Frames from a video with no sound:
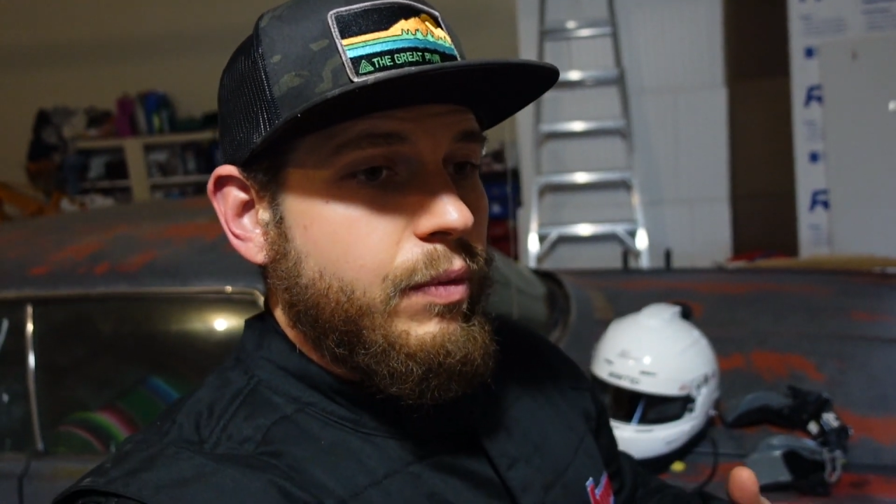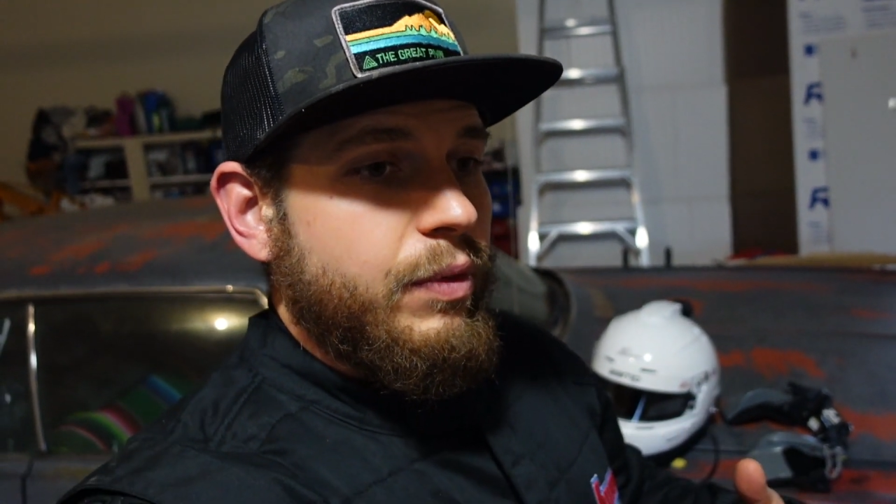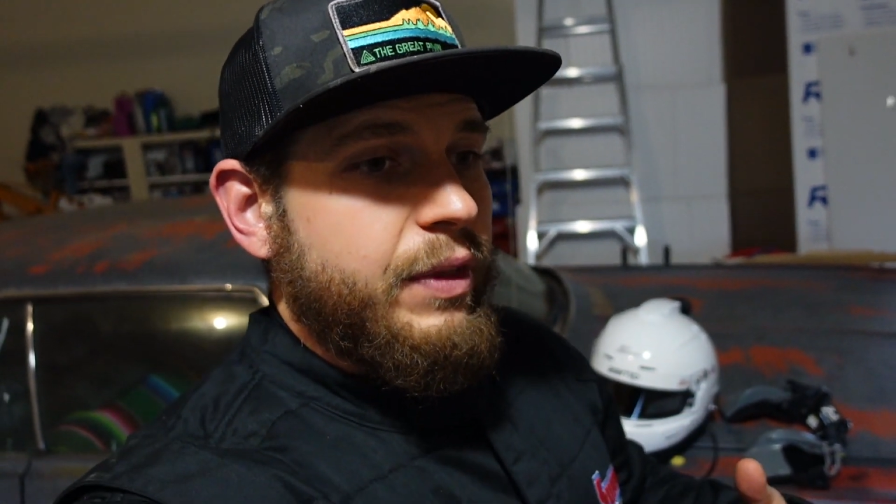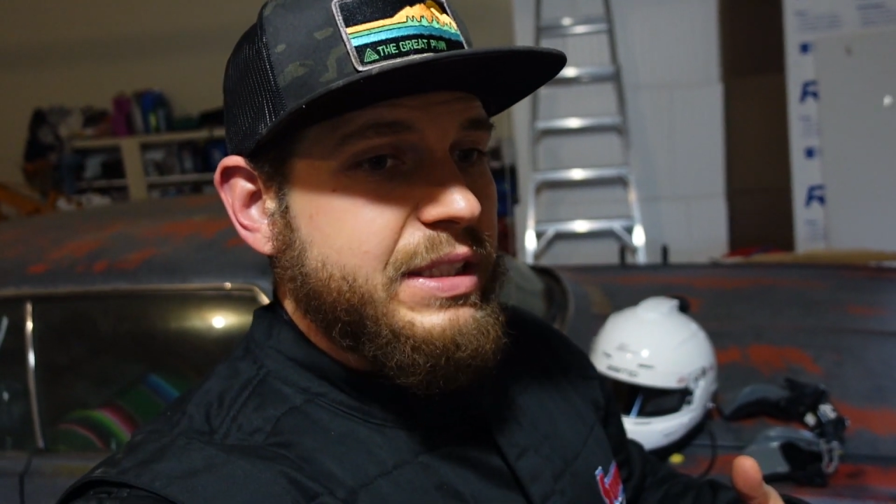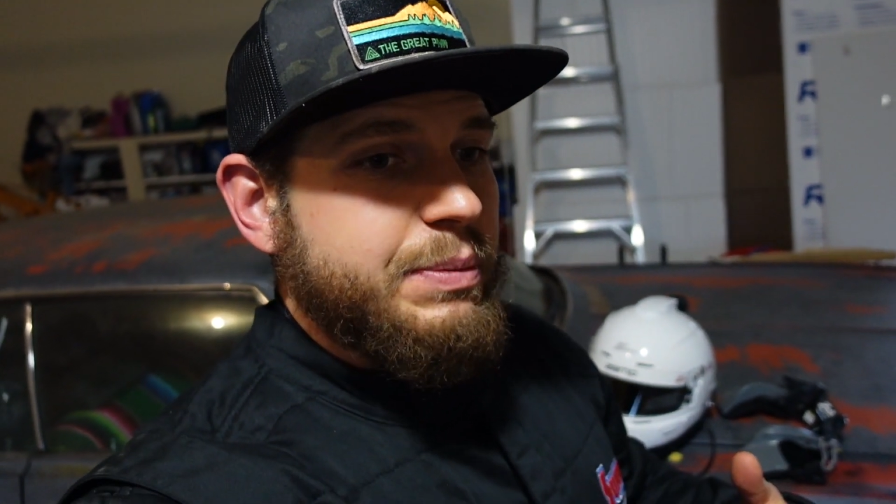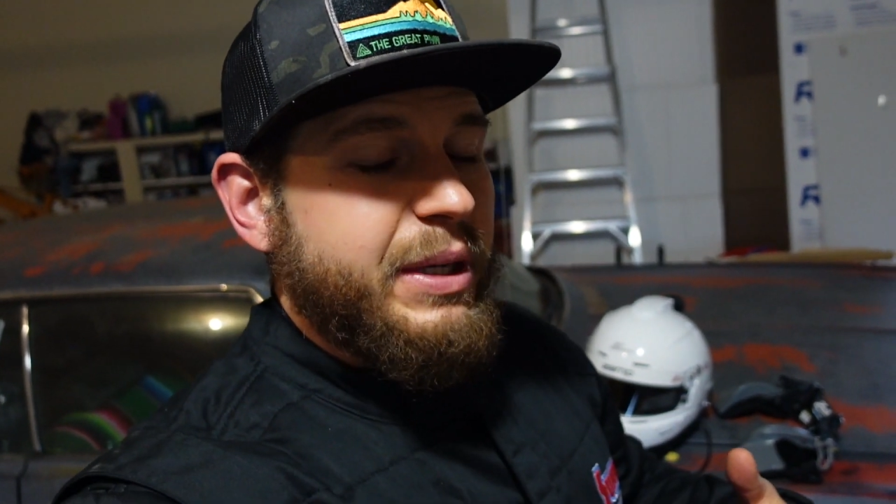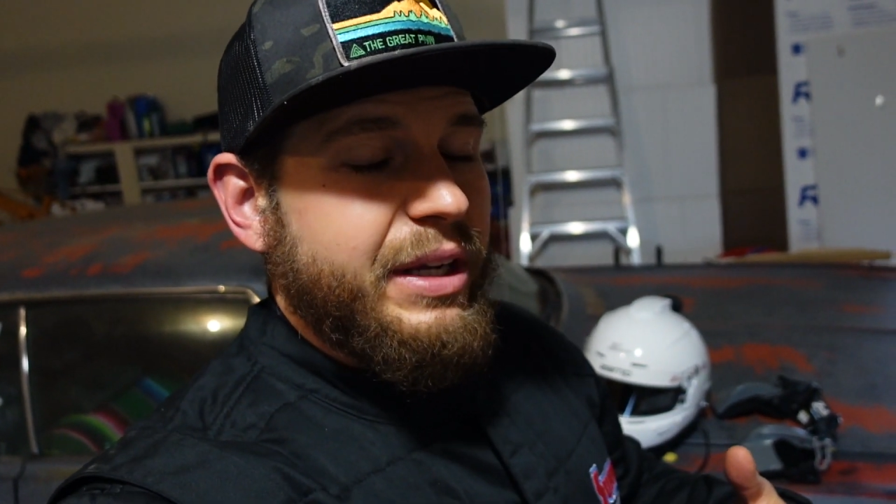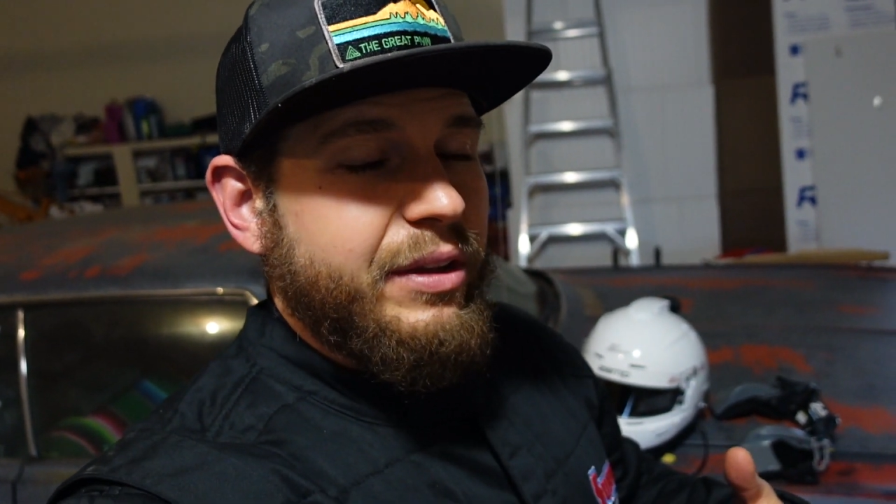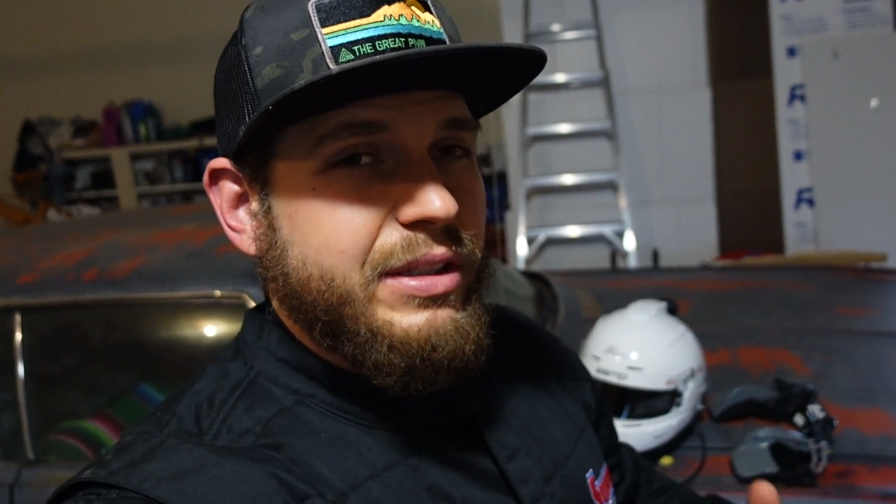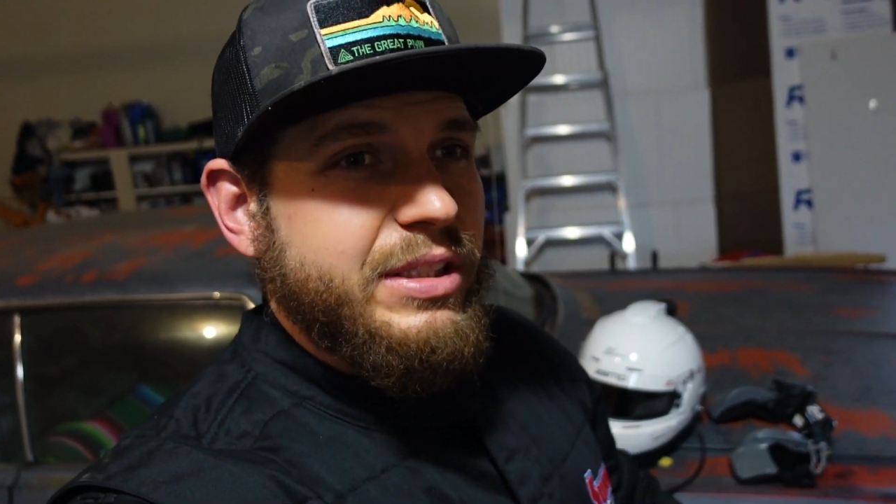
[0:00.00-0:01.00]
This
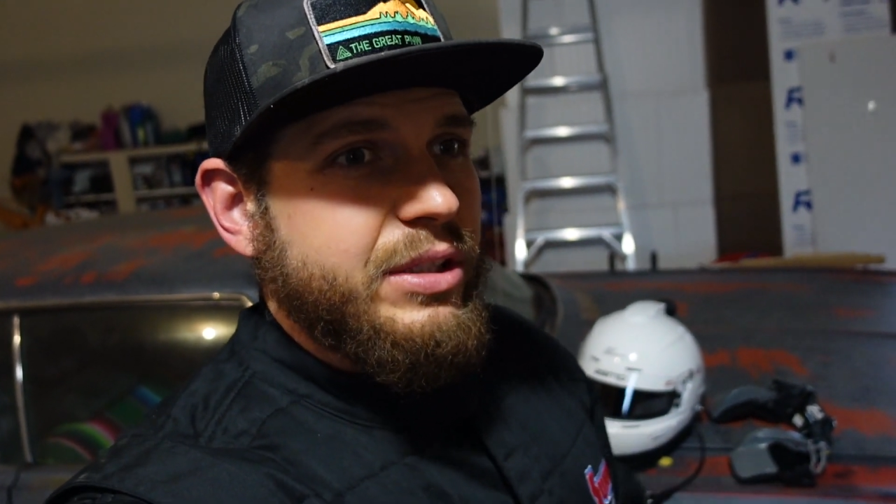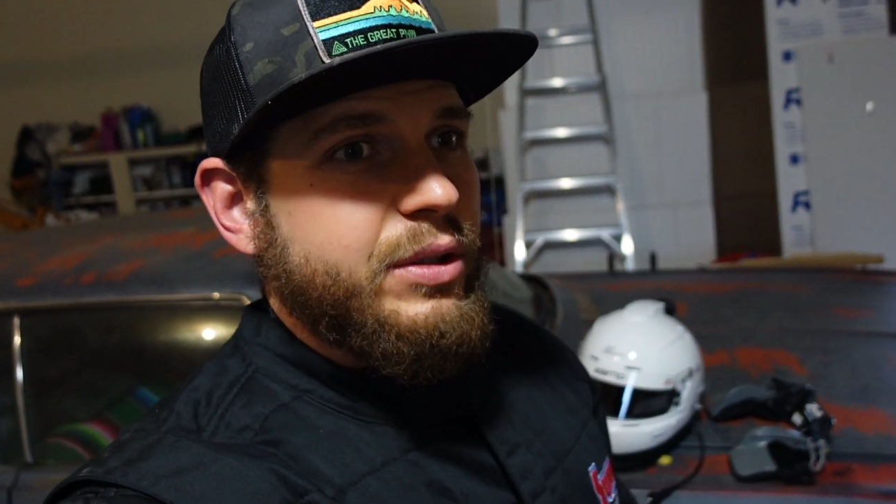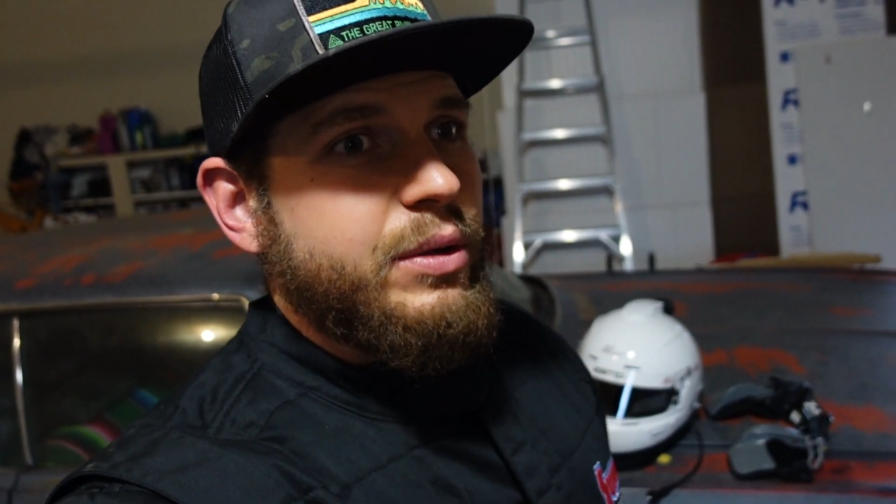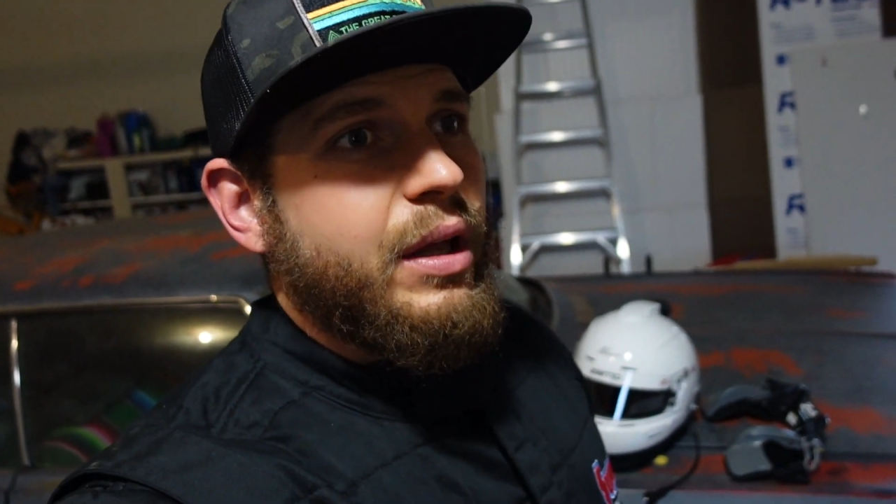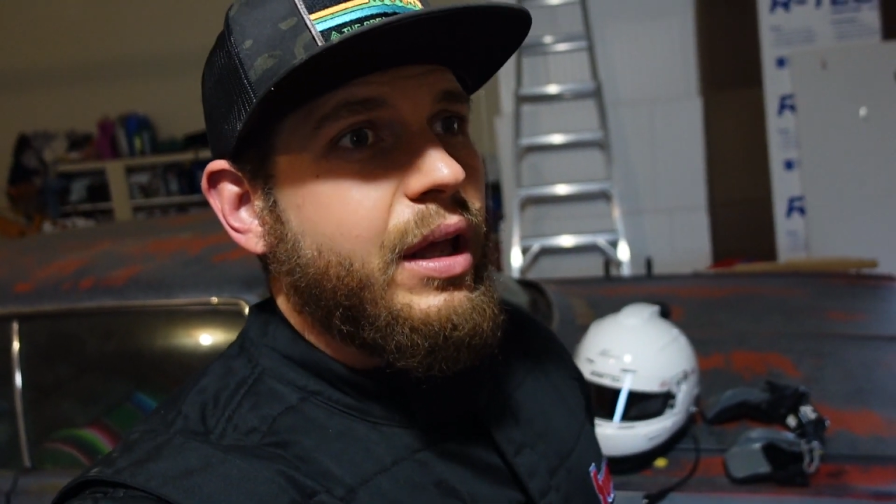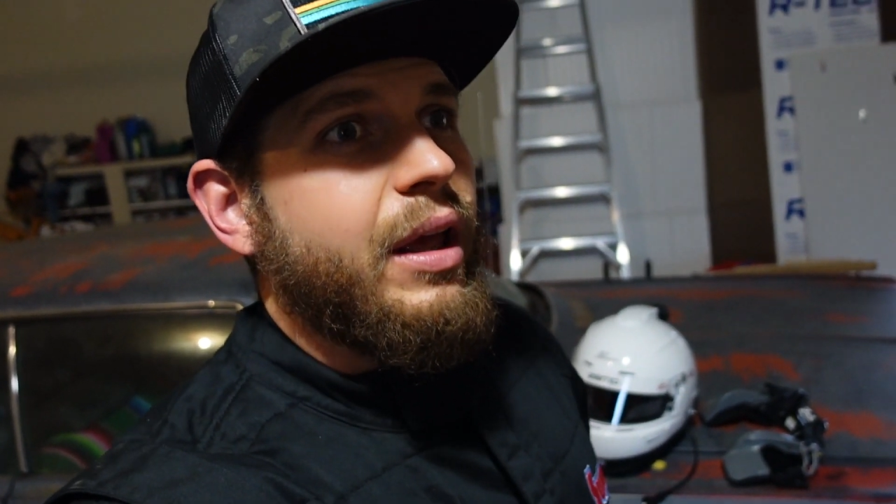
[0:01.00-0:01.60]
particular suit